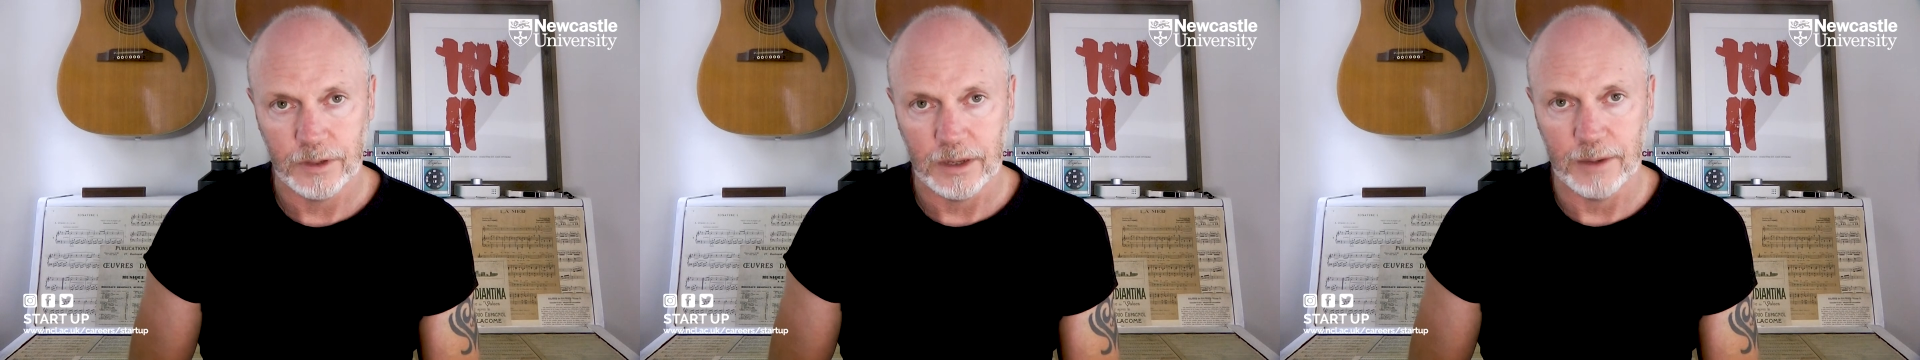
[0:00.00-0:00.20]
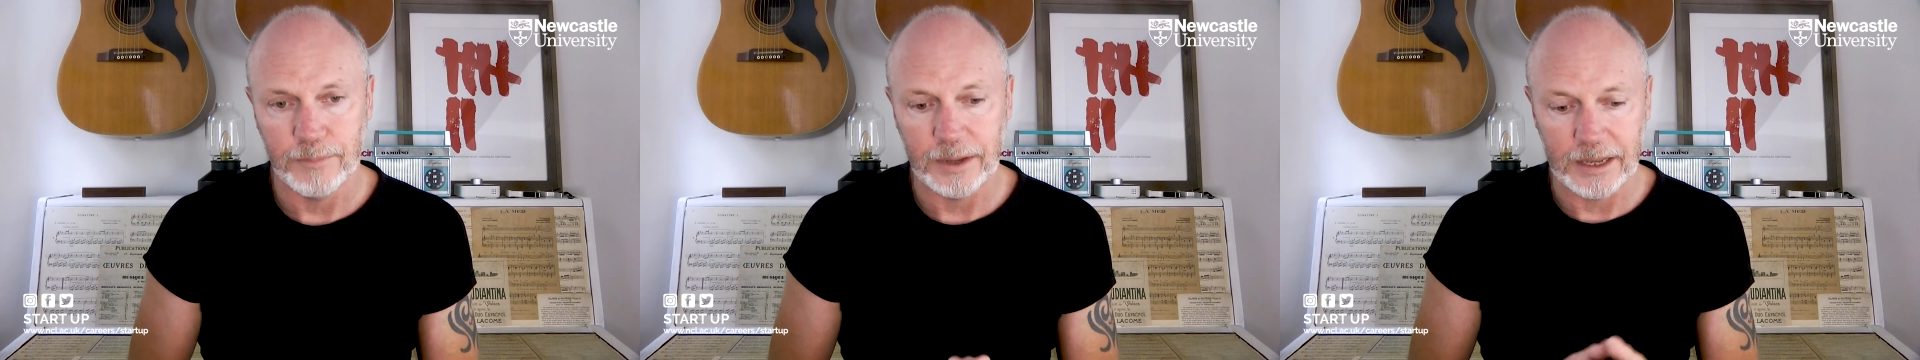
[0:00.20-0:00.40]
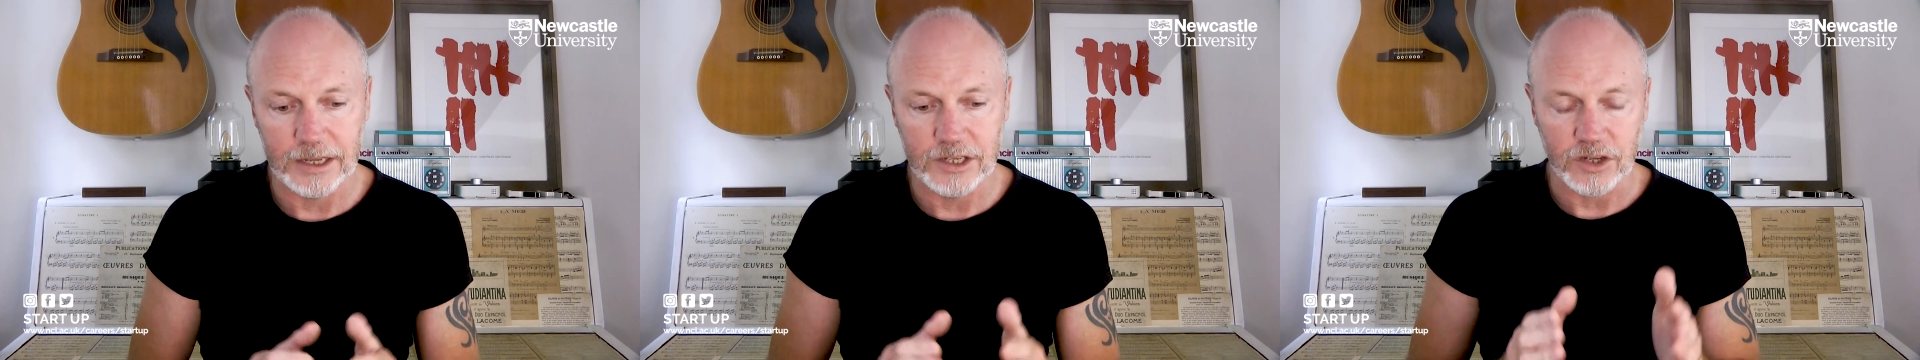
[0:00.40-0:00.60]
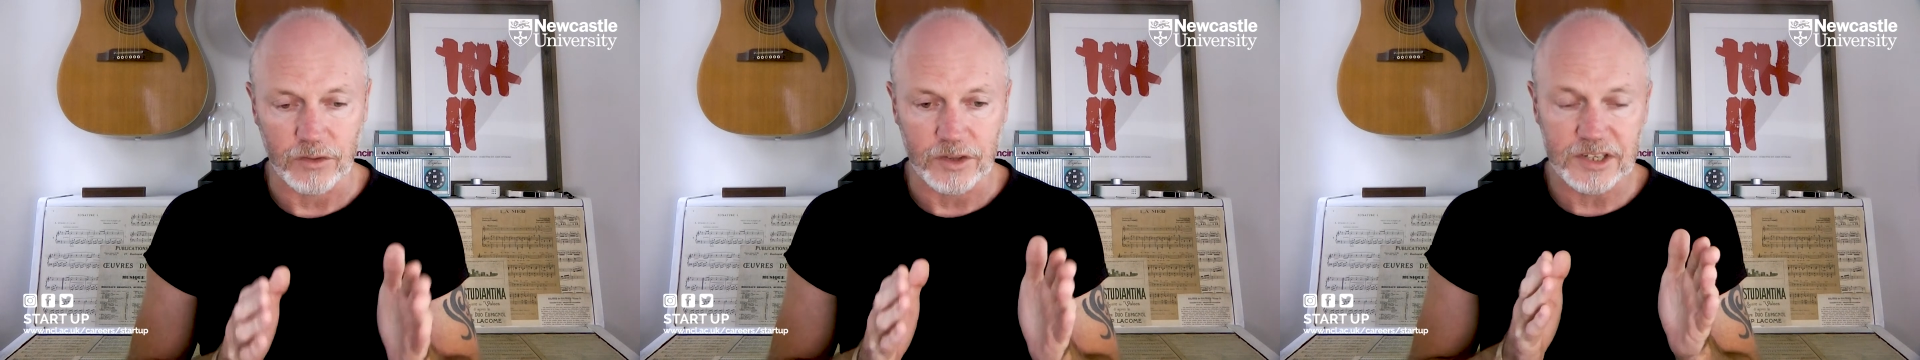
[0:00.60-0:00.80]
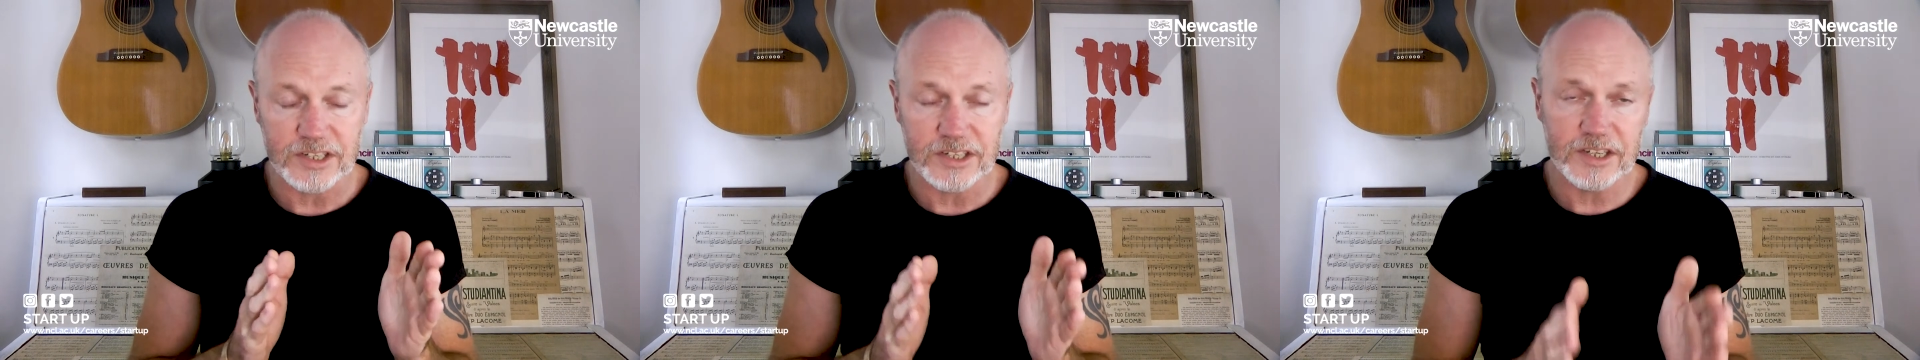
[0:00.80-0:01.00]
It begins on the
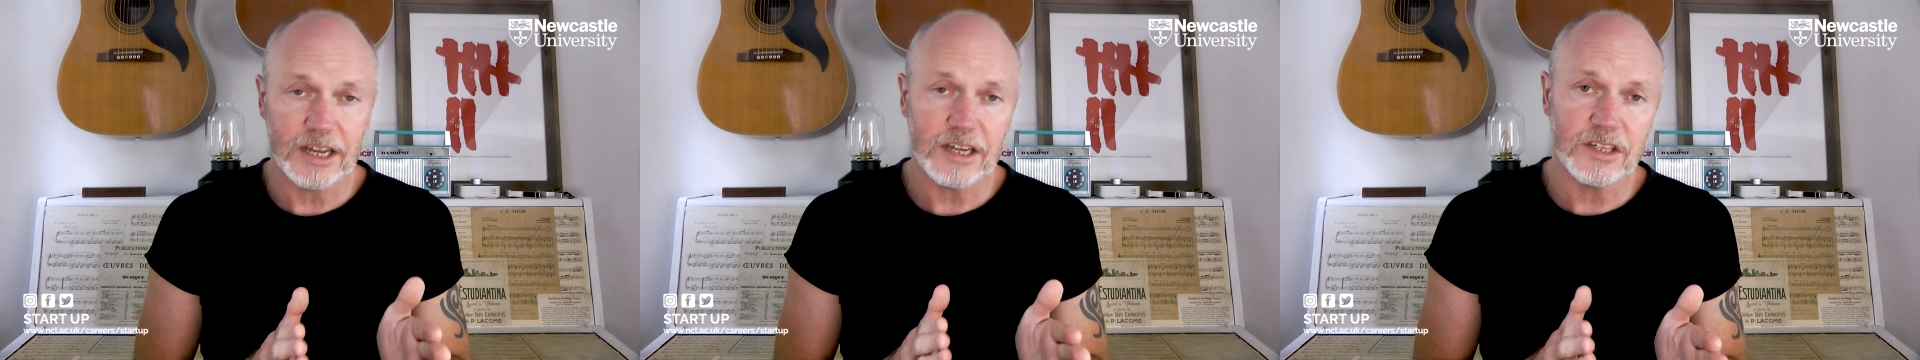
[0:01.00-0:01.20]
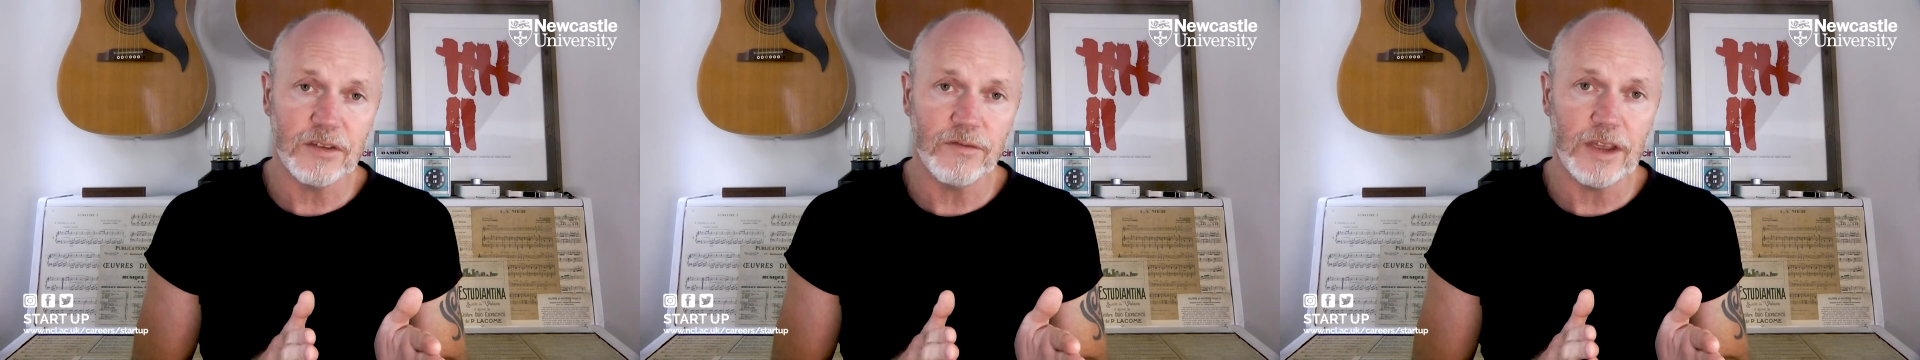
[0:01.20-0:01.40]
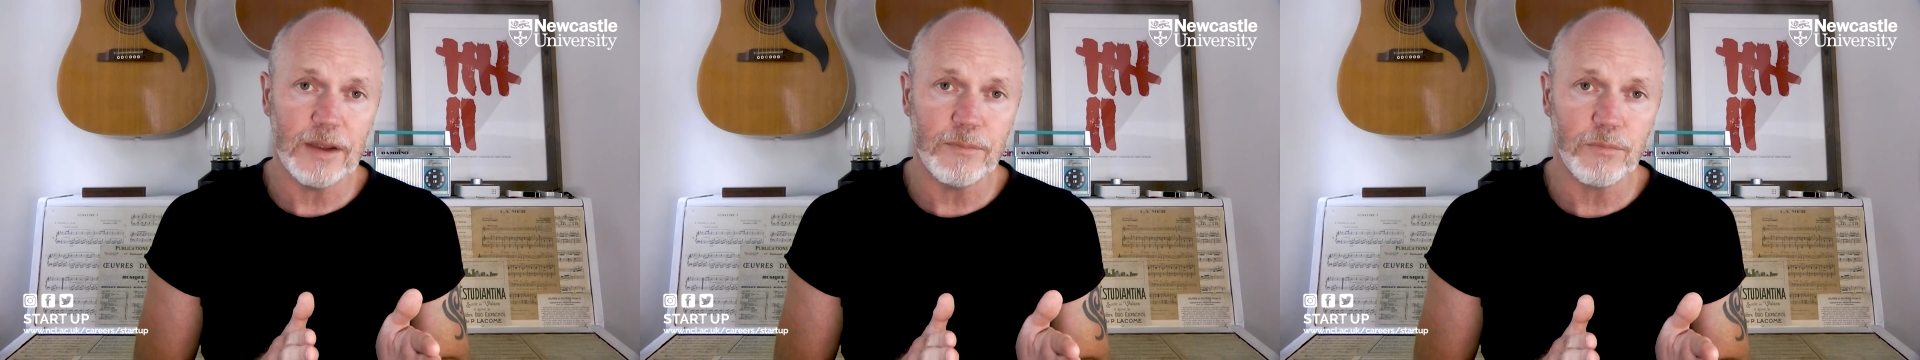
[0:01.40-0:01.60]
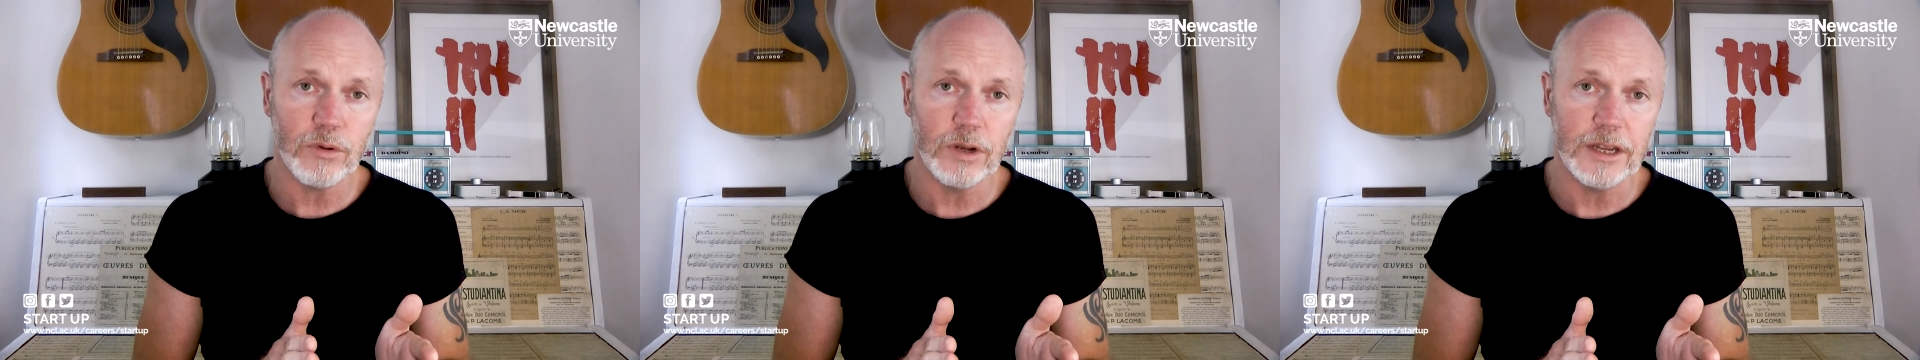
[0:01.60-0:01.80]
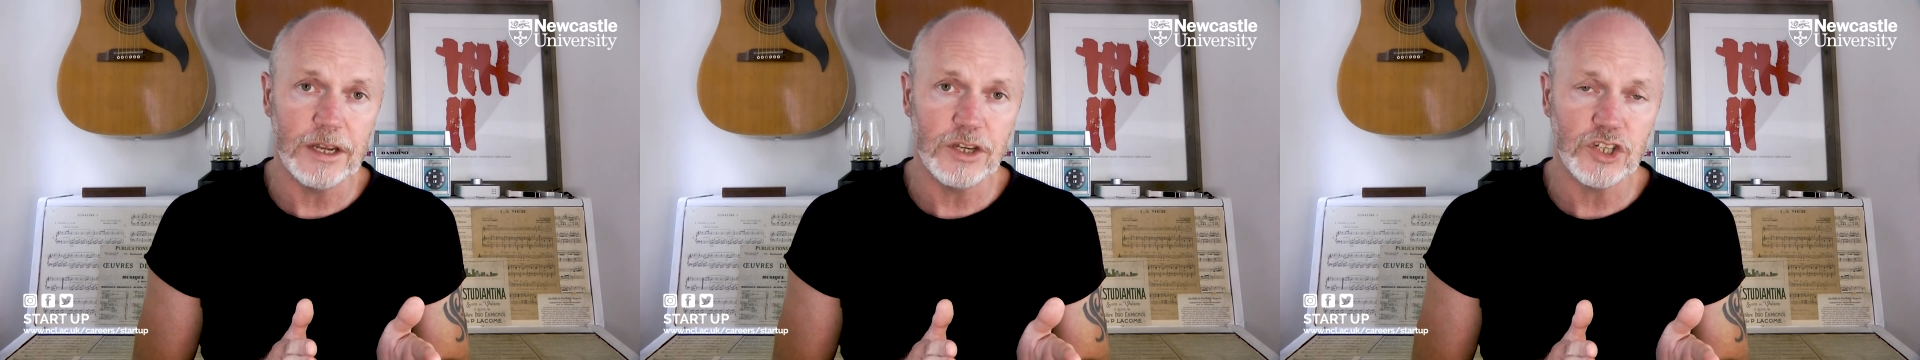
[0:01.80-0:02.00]
6th of
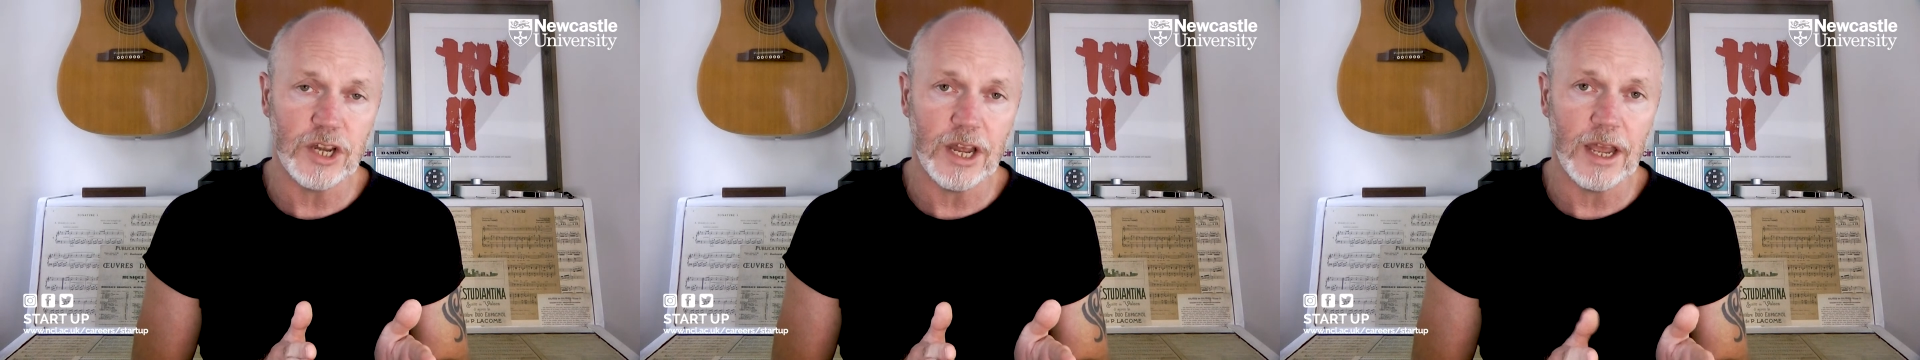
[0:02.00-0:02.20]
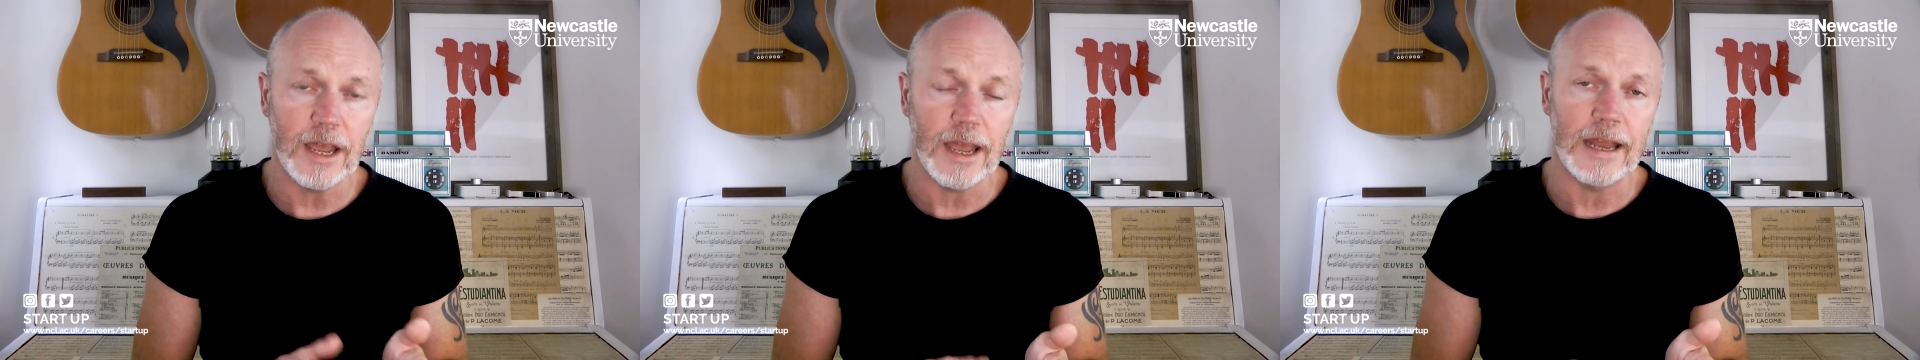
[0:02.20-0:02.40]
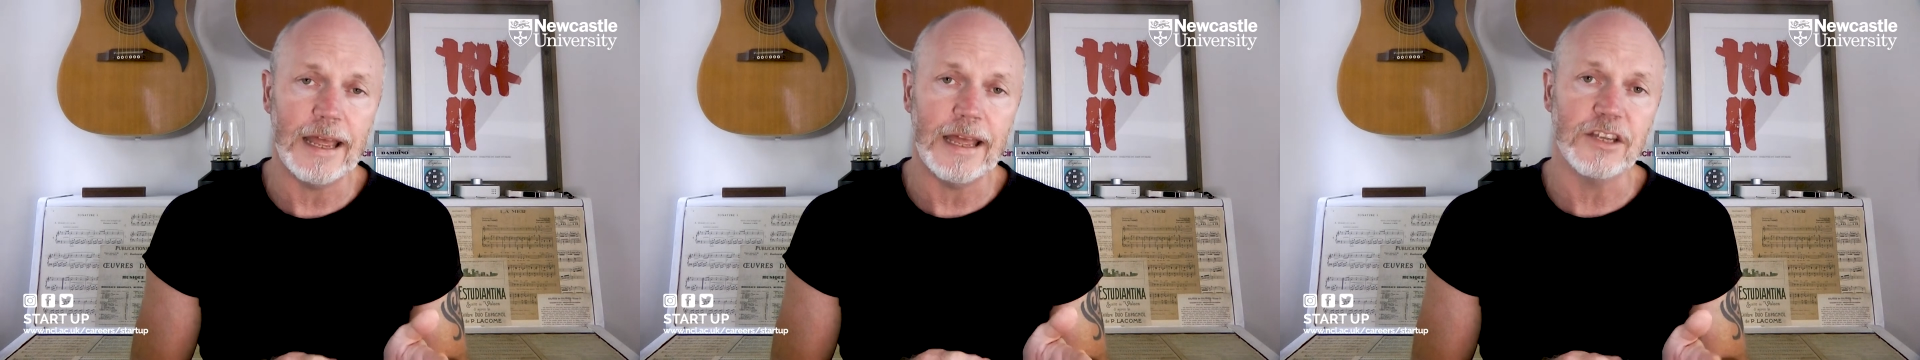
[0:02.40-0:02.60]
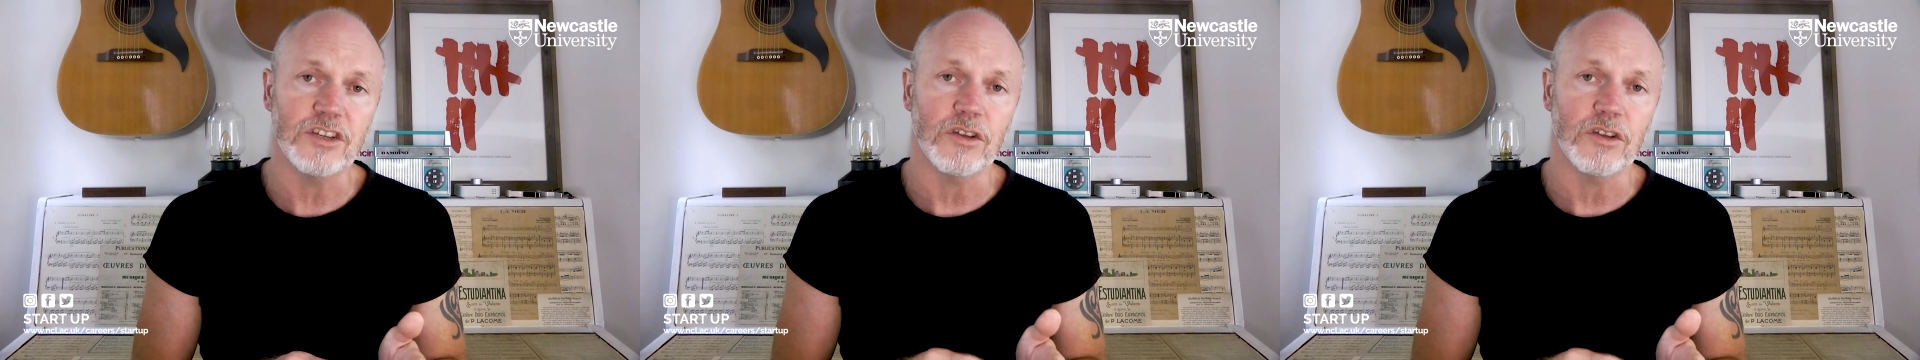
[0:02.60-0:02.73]
April each year and ends